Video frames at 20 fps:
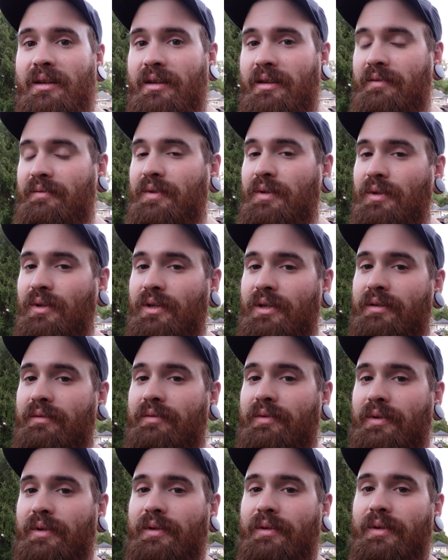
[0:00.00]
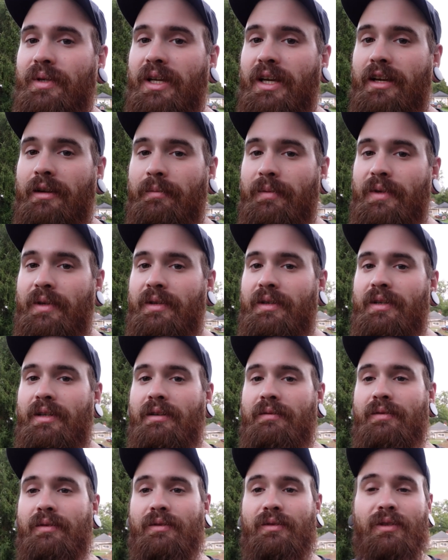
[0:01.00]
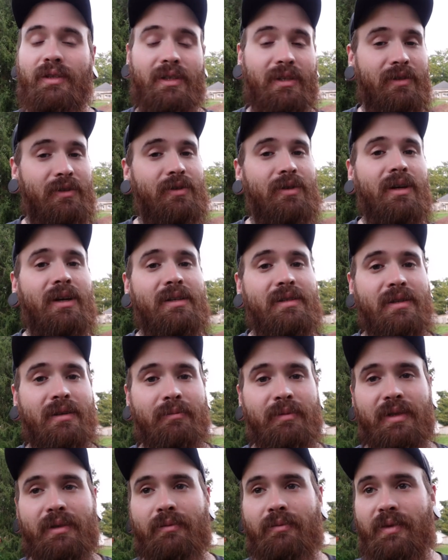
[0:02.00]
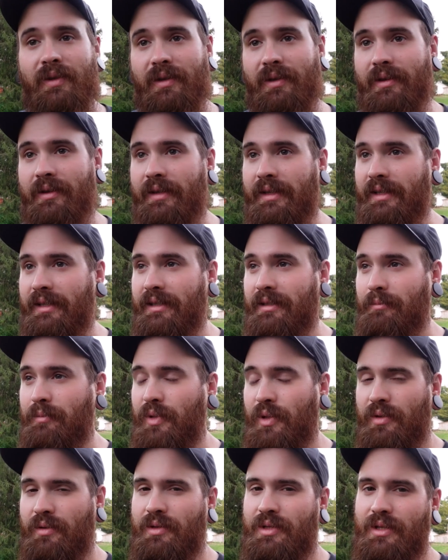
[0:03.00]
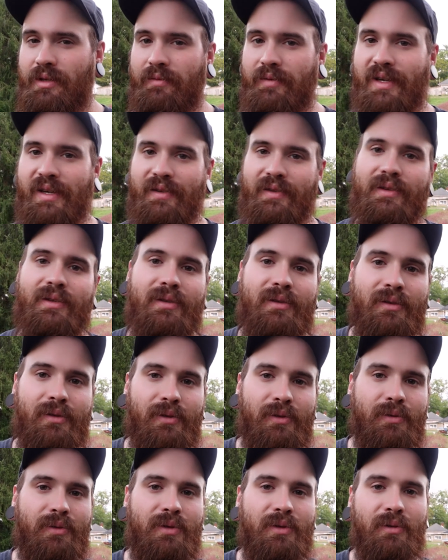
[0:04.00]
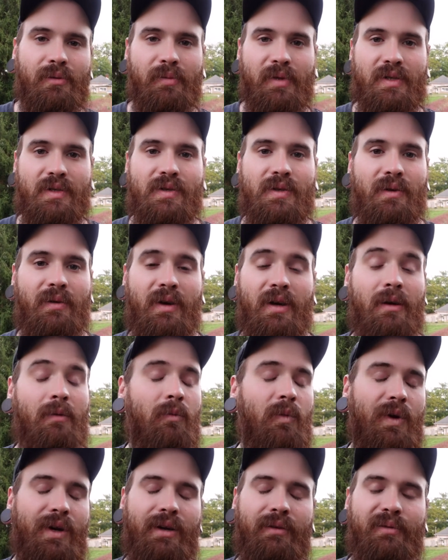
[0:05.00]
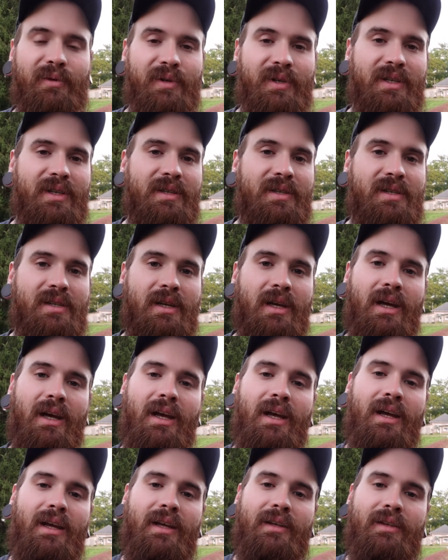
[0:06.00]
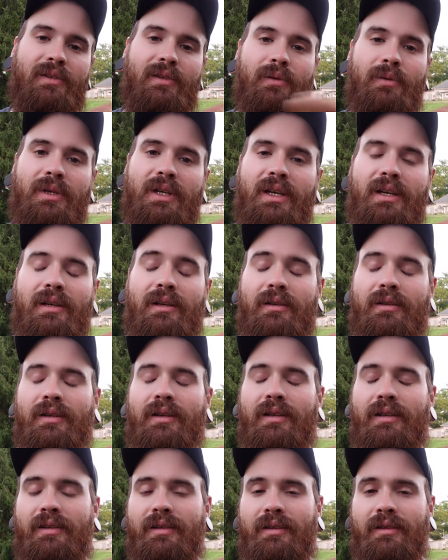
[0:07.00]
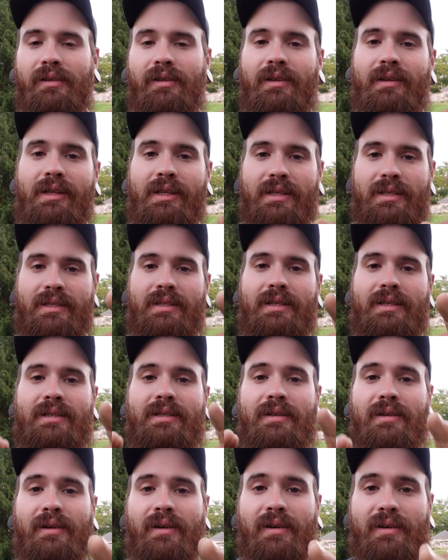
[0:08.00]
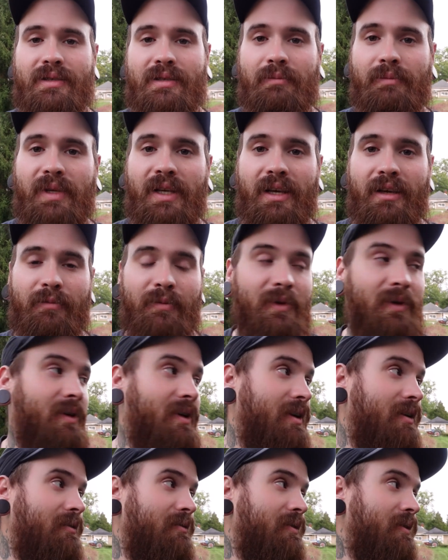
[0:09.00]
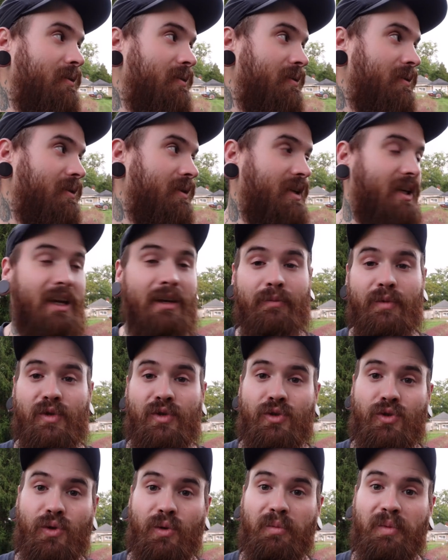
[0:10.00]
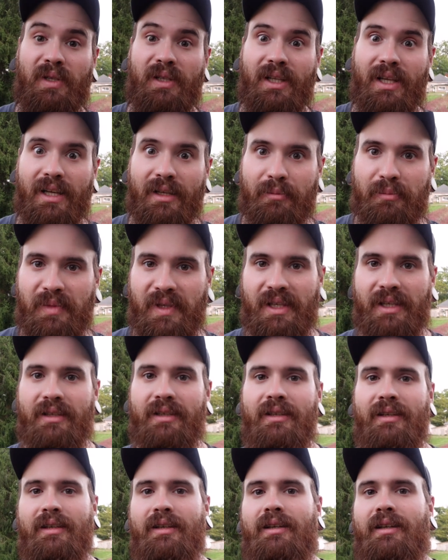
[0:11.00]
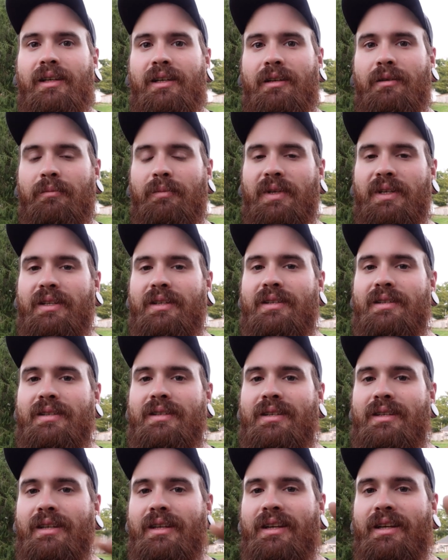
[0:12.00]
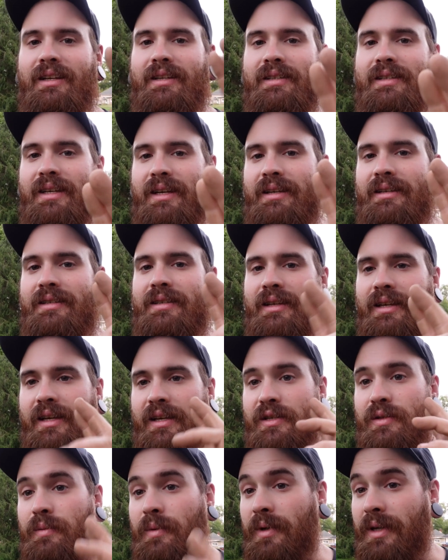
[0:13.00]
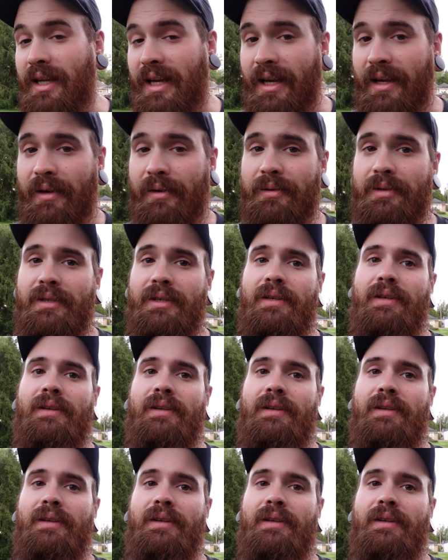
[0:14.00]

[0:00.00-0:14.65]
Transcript: if you're looking for a new camera, if you're looking to try something with putting yourself out there, YouTube, Instagram, whatever it is, don't care. This is an awesome camera if you're camera stupid like me, because it takes the guesswork out.